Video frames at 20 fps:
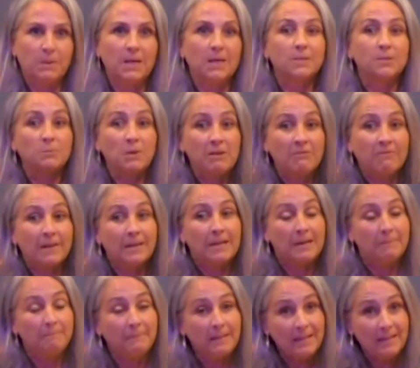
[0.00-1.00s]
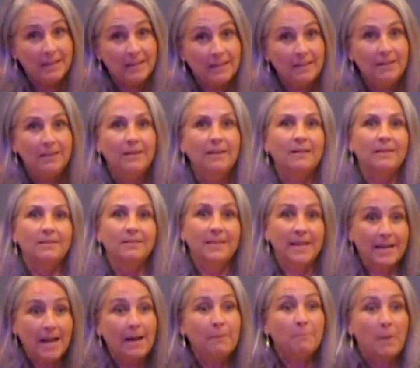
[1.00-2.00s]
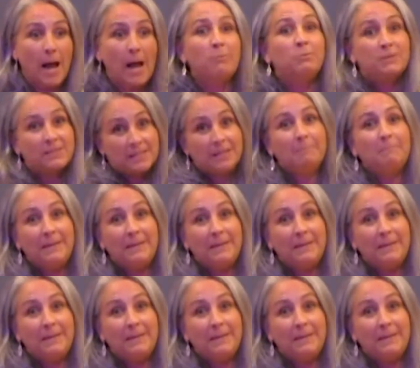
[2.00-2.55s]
because if I committed, then I was